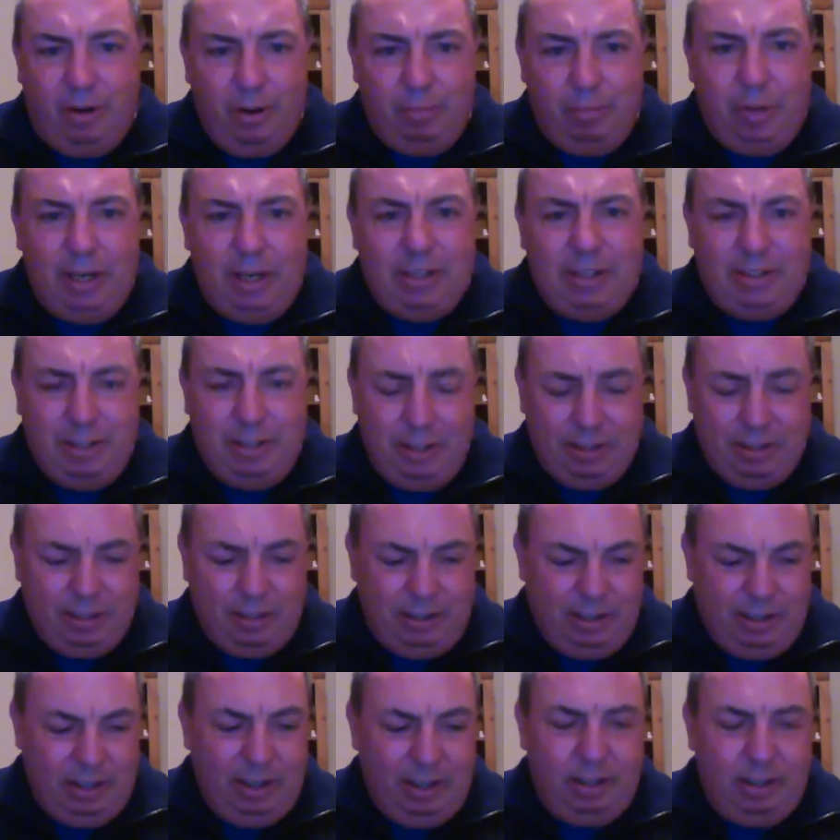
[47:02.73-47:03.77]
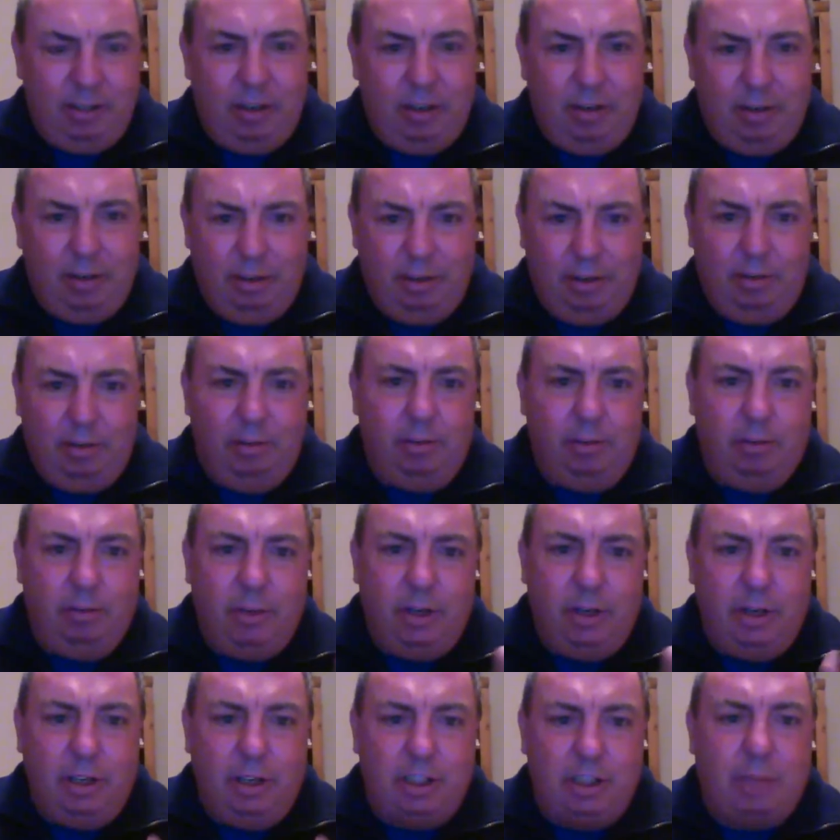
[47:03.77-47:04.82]
basically
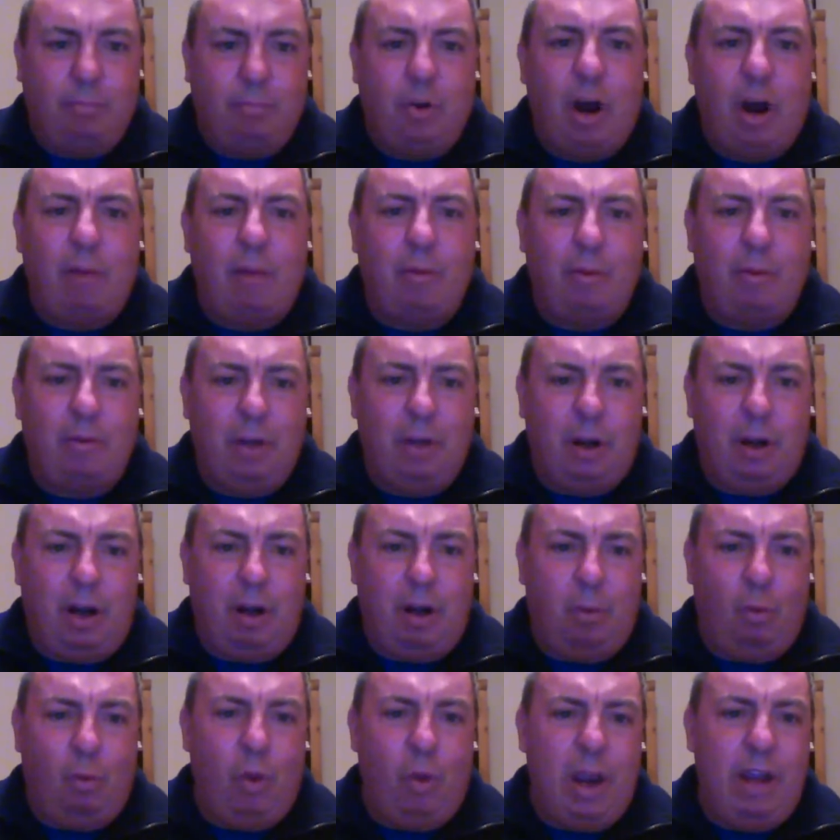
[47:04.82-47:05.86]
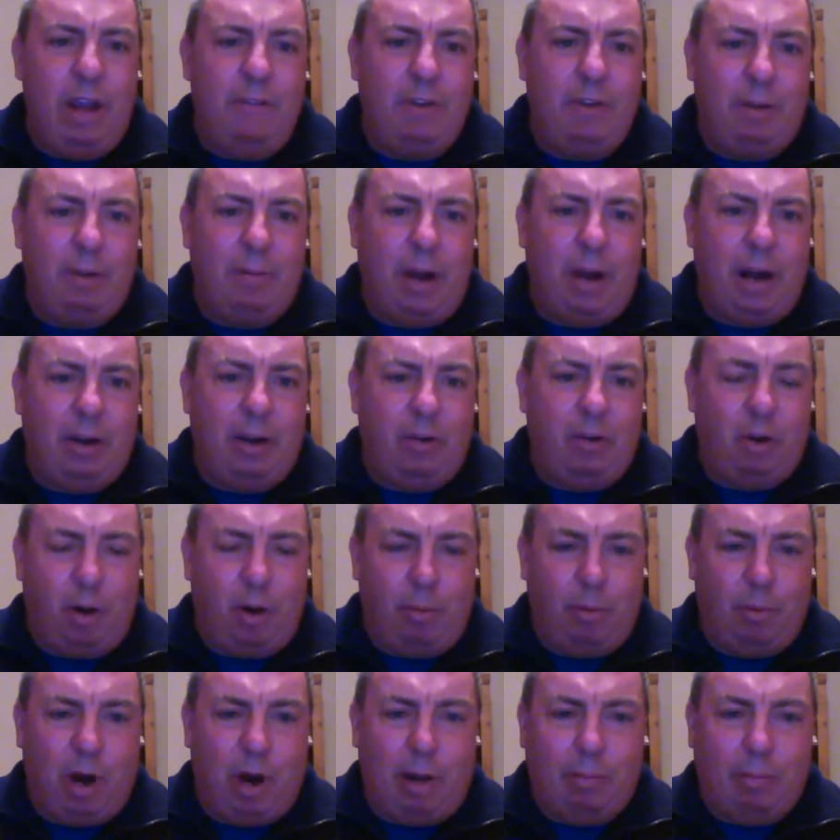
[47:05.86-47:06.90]
it's a wave and a particle are a
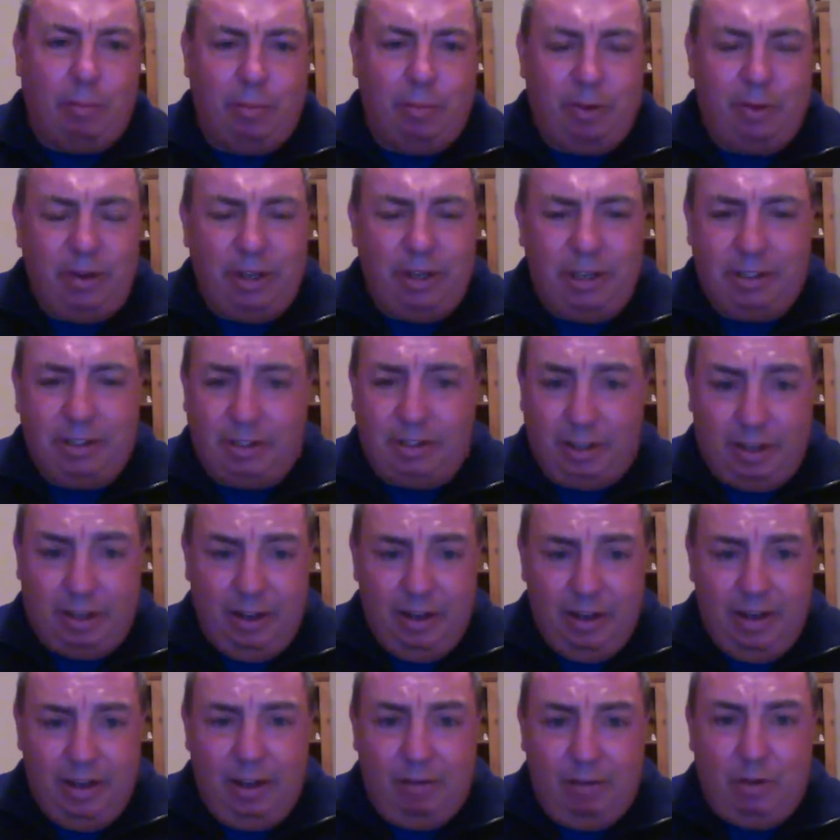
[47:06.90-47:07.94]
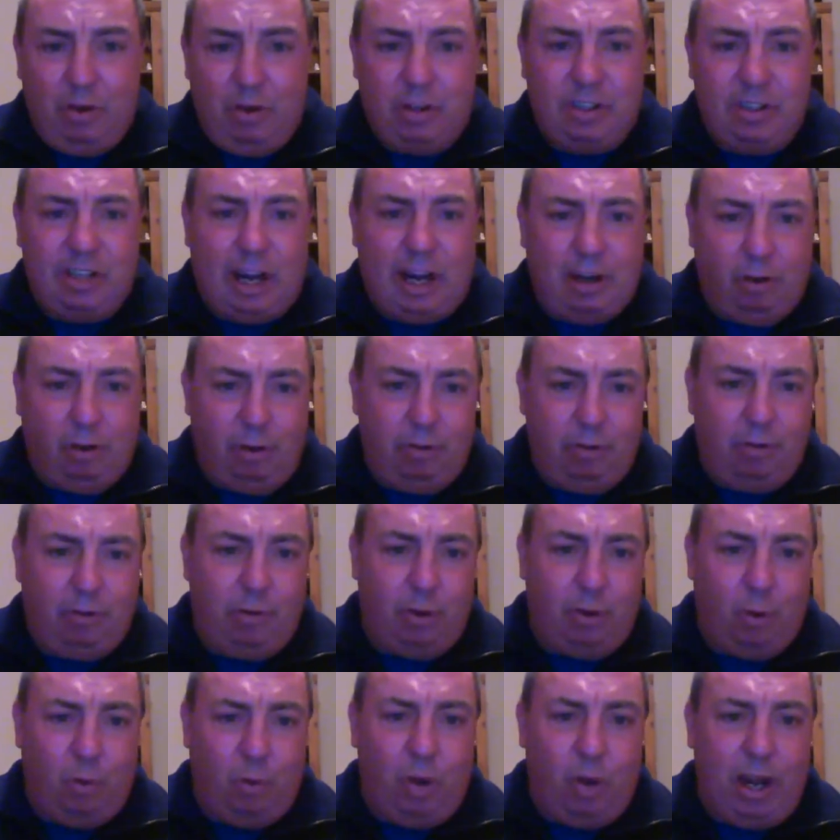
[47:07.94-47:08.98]
probability. It's like, if you decide to look
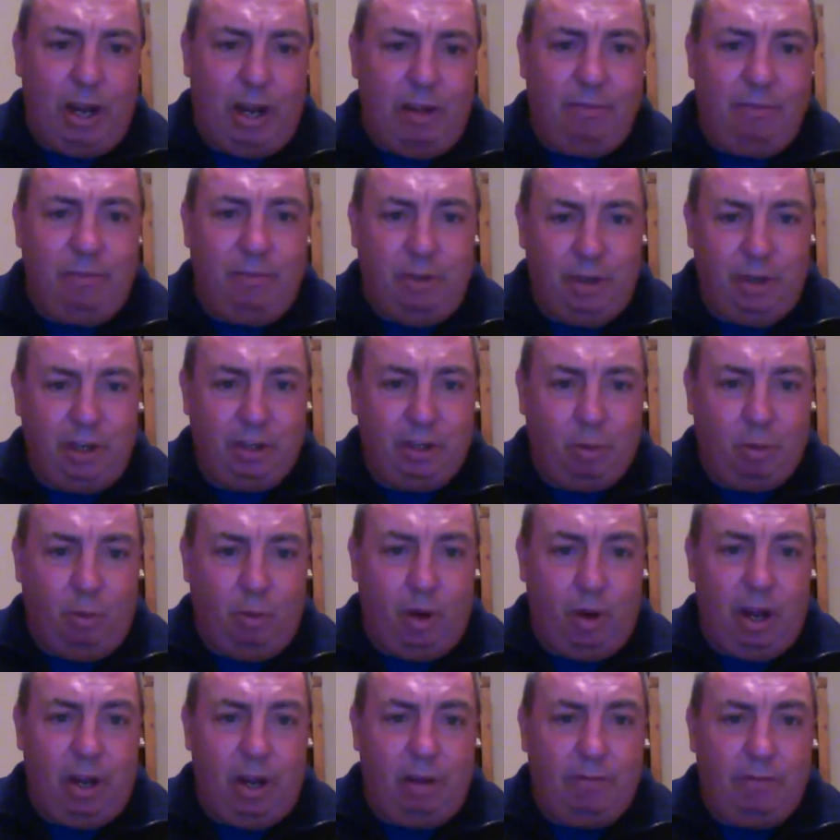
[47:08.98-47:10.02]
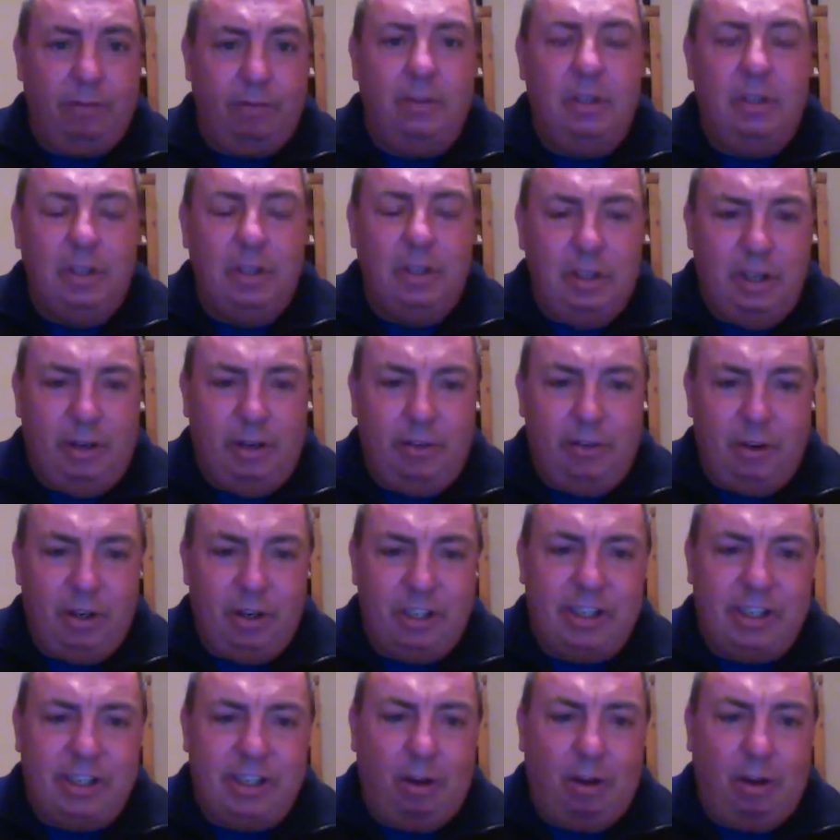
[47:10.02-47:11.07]
for the wave, you get the wave. If you
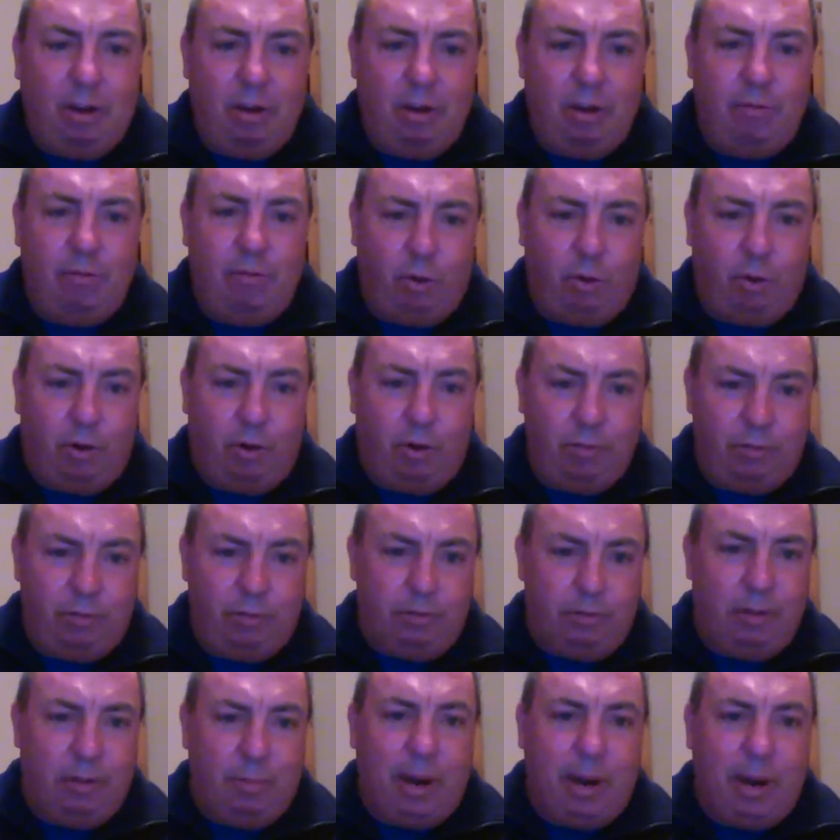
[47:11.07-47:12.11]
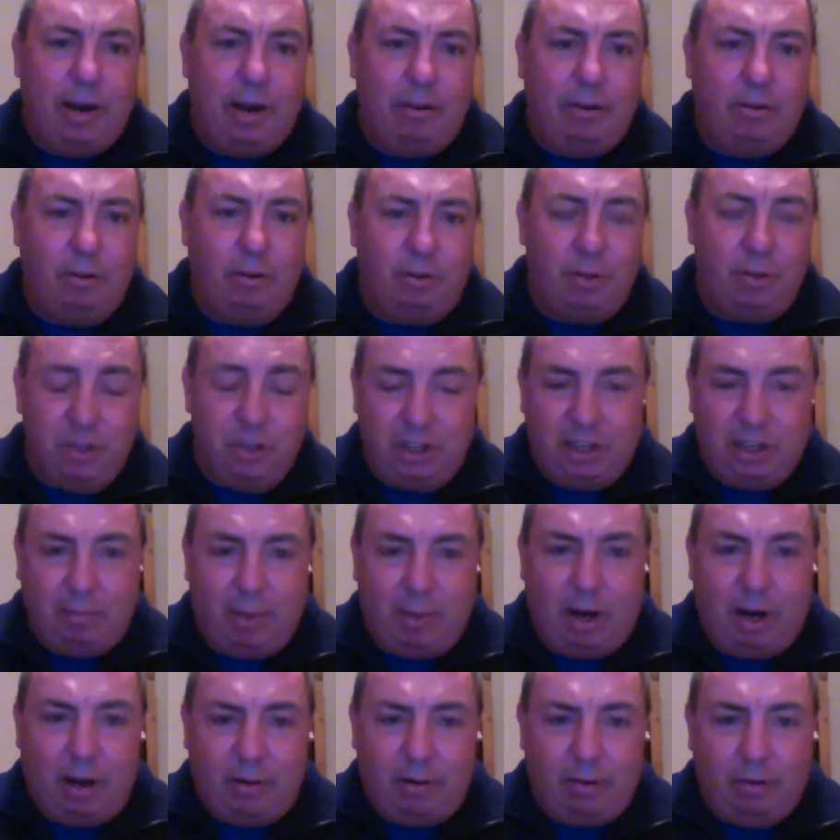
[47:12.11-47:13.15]
decide to look for the particle, you get
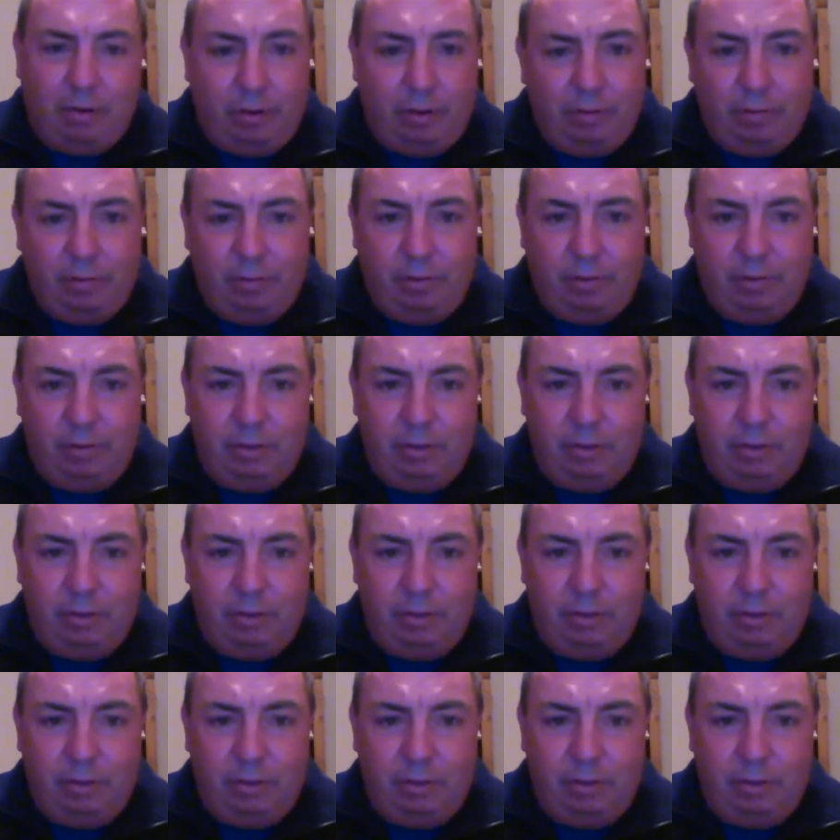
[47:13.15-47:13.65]
the particle,